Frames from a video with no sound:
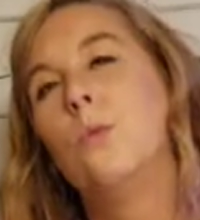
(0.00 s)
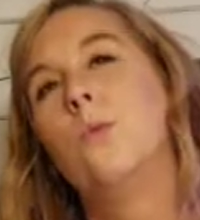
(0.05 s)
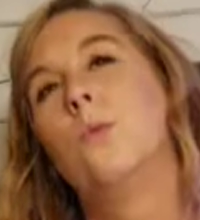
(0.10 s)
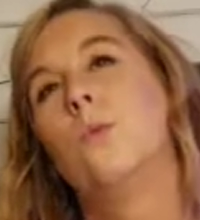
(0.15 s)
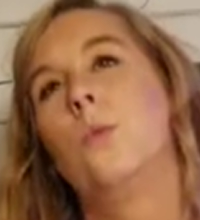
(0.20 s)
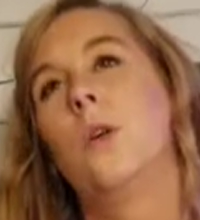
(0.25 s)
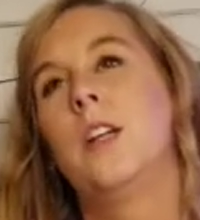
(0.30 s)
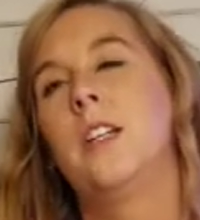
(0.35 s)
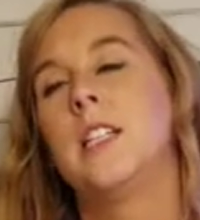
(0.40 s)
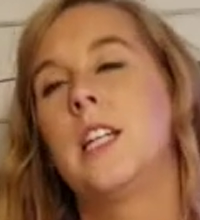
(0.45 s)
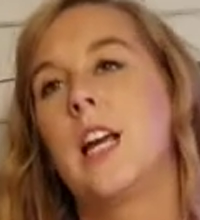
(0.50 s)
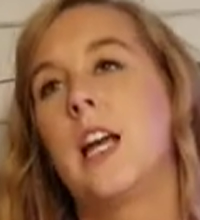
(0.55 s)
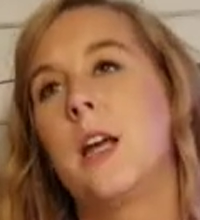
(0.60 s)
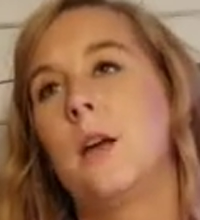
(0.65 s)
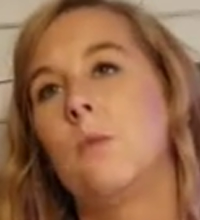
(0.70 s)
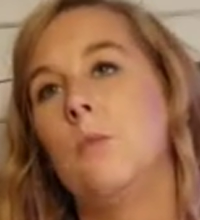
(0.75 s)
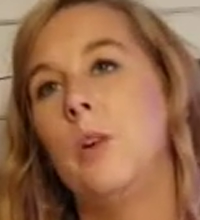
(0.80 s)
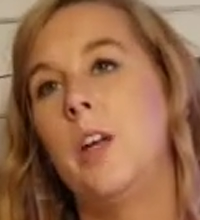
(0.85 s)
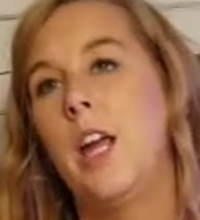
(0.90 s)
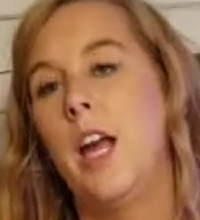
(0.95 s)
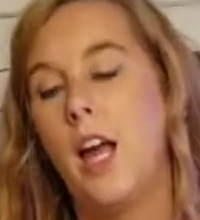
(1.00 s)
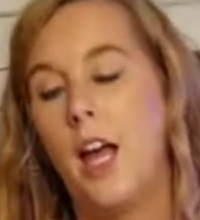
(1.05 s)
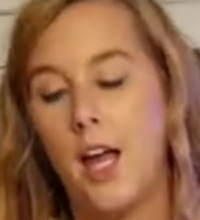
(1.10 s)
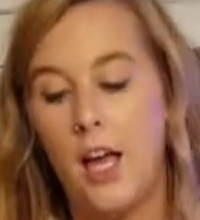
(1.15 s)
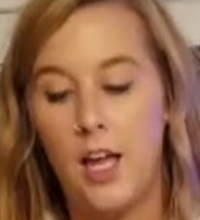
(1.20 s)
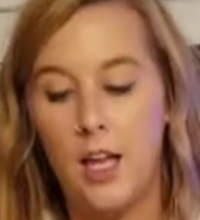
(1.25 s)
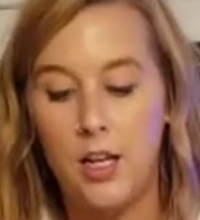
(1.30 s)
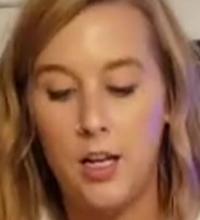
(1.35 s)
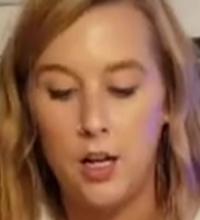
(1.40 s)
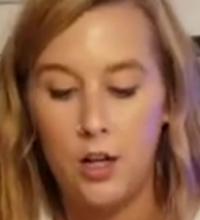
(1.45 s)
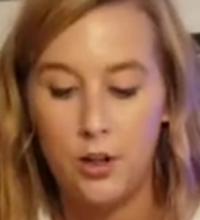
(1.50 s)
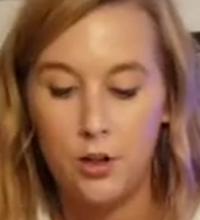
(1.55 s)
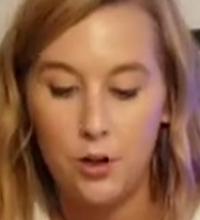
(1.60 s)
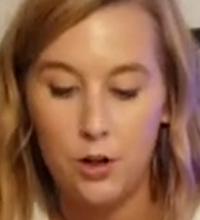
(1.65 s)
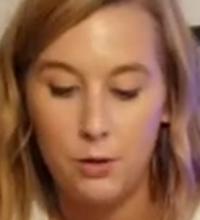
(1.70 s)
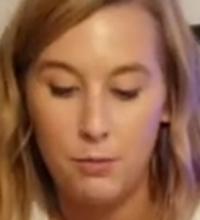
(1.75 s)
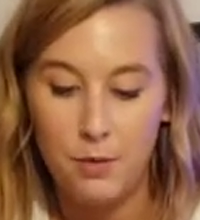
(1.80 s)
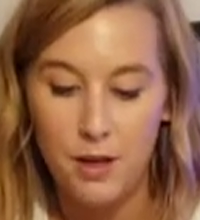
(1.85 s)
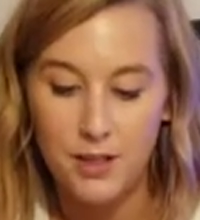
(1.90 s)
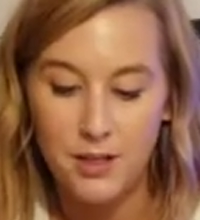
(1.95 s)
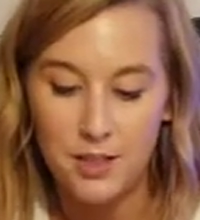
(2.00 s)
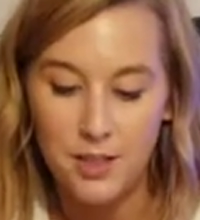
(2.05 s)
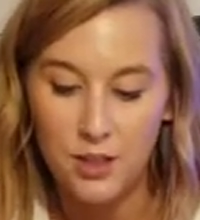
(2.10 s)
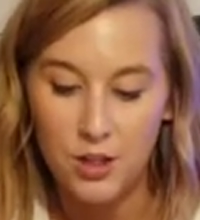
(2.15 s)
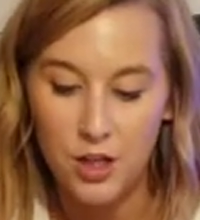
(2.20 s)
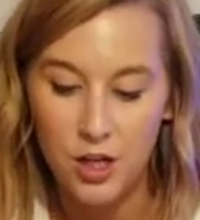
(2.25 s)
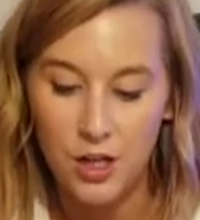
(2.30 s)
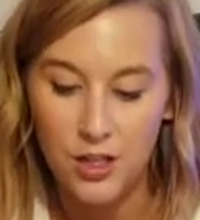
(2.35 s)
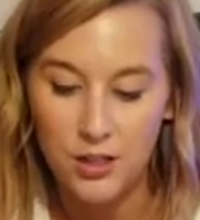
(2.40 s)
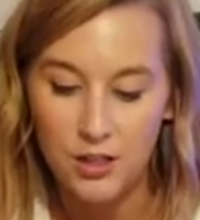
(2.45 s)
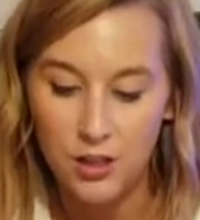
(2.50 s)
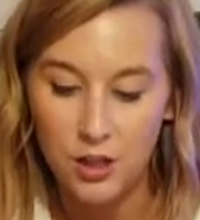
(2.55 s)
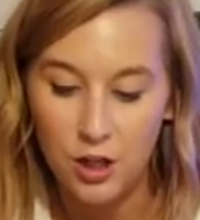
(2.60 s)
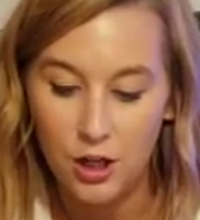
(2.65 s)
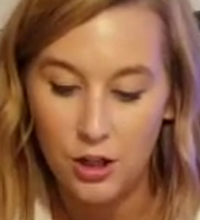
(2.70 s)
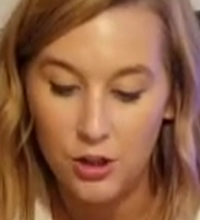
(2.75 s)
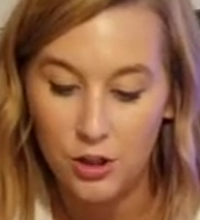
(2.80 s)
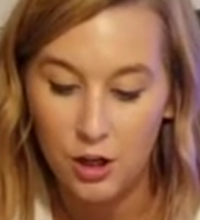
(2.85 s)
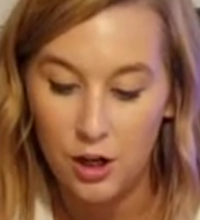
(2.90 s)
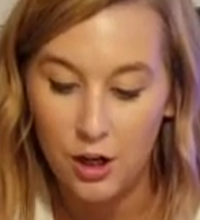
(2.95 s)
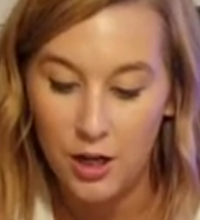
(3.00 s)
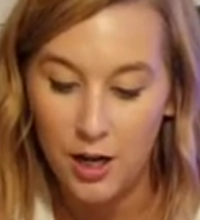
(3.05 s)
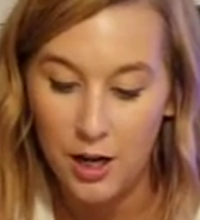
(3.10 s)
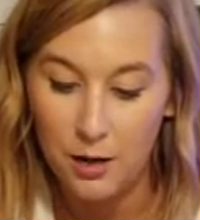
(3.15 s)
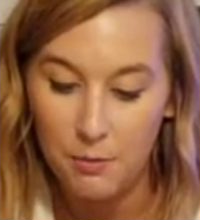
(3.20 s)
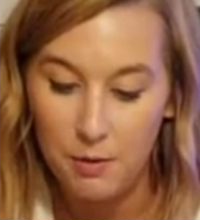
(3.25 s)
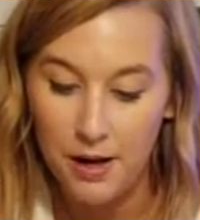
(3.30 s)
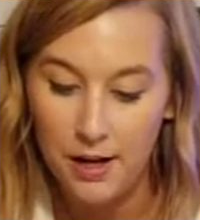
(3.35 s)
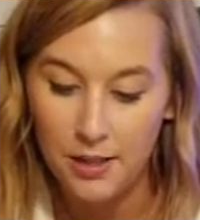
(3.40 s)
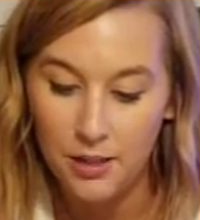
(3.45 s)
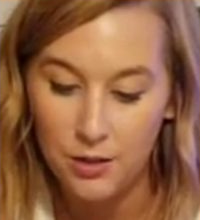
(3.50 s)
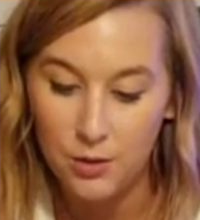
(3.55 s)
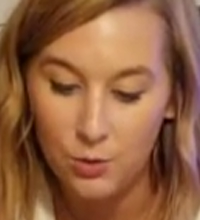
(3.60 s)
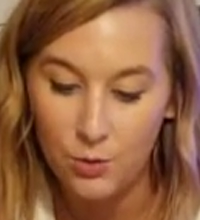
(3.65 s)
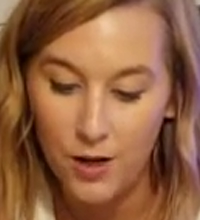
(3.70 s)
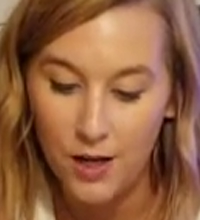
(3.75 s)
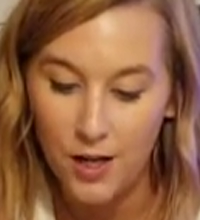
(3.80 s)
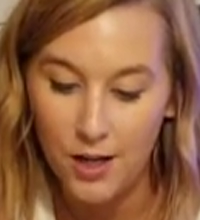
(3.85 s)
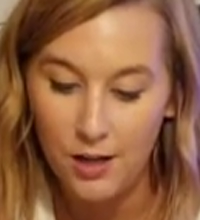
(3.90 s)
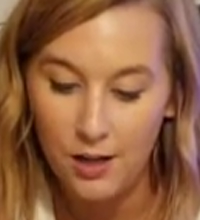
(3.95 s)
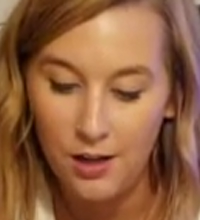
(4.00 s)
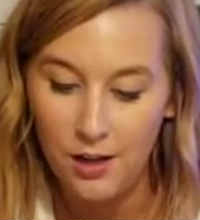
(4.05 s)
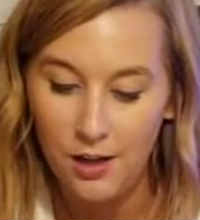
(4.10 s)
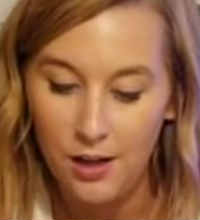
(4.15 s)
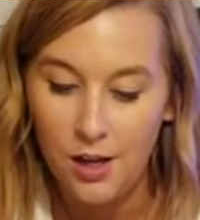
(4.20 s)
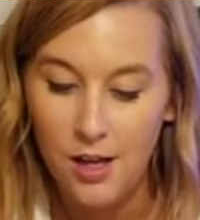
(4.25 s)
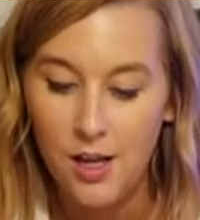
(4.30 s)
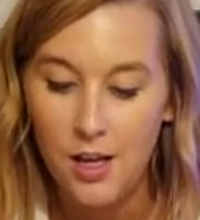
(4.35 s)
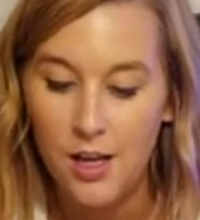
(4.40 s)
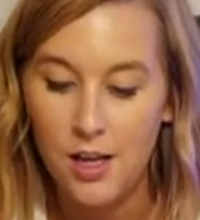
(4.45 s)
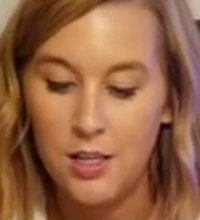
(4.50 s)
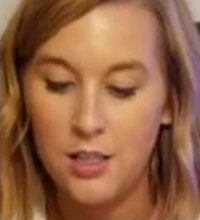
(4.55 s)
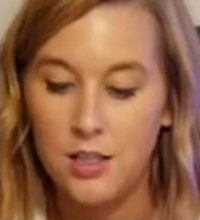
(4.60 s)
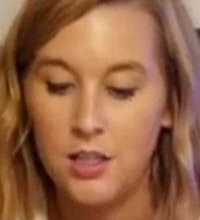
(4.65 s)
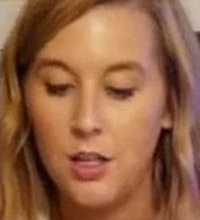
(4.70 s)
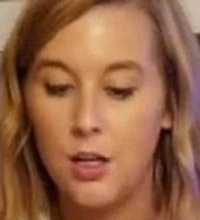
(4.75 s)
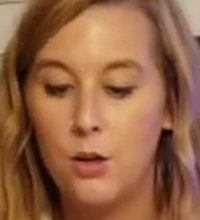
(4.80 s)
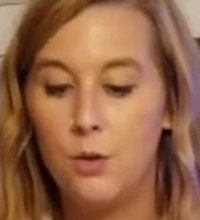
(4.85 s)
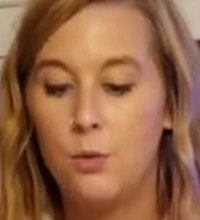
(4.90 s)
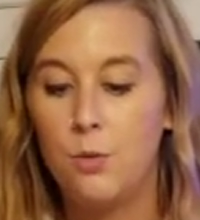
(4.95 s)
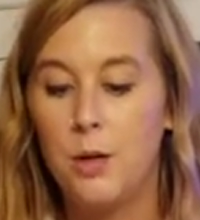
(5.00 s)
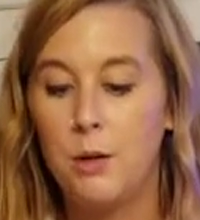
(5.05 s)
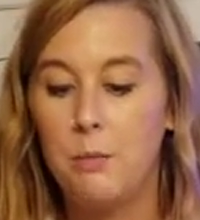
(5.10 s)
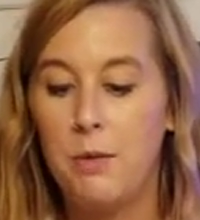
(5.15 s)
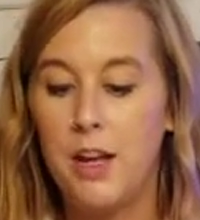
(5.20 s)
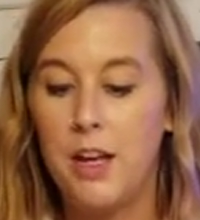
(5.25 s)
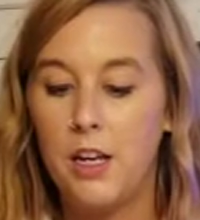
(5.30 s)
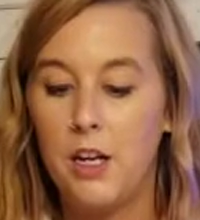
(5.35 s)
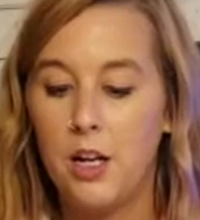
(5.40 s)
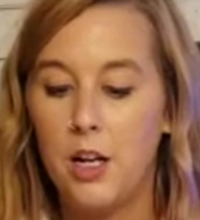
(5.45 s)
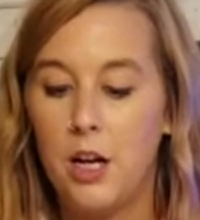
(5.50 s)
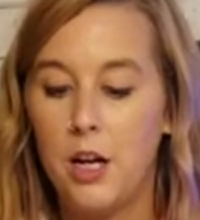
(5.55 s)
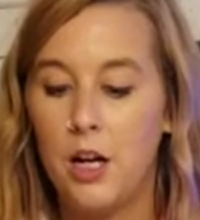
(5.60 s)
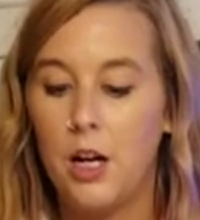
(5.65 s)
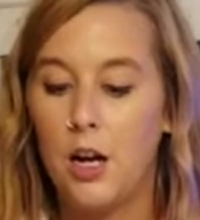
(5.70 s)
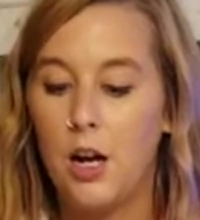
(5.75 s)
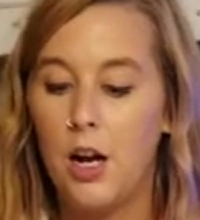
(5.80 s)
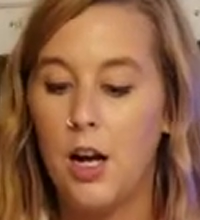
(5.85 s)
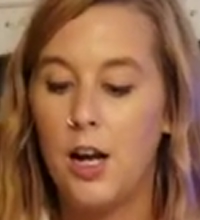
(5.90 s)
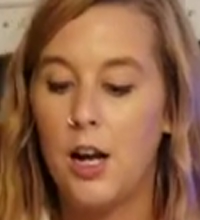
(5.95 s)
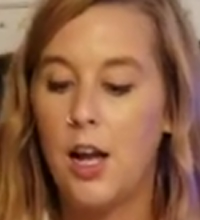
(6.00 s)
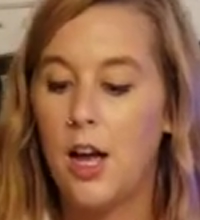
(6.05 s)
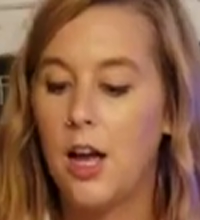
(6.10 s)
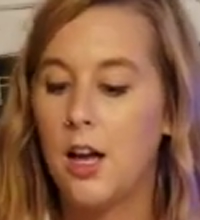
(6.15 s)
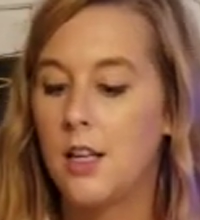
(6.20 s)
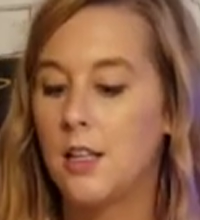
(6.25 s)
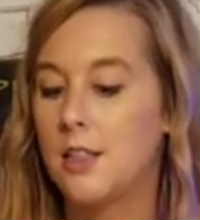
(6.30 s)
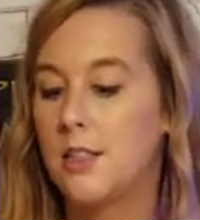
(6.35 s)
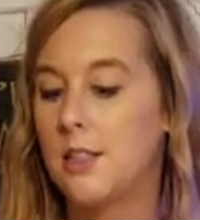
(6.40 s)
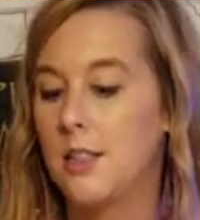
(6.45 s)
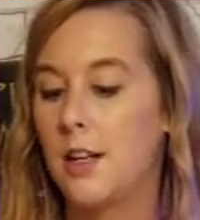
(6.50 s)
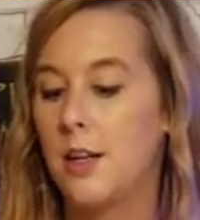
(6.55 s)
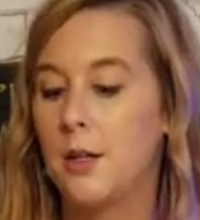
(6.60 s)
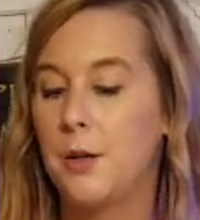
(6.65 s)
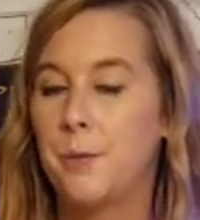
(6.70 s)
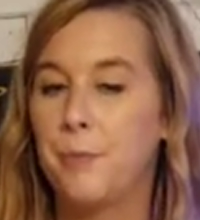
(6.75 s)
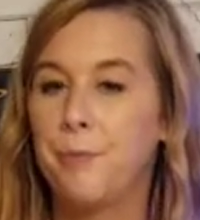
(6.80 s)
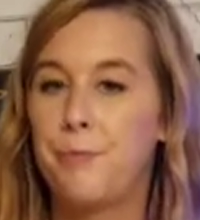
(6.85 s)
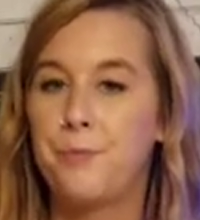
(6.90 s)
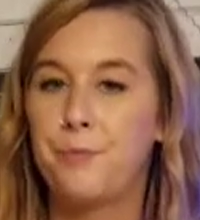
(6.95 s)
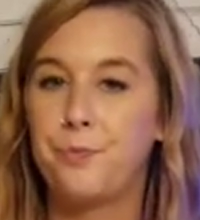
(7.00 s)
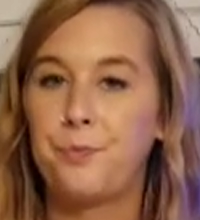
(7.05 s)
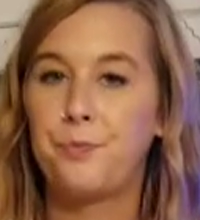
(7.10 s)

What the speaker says: one time we had a girl message us, her dog had passed away, and so we made her a custom.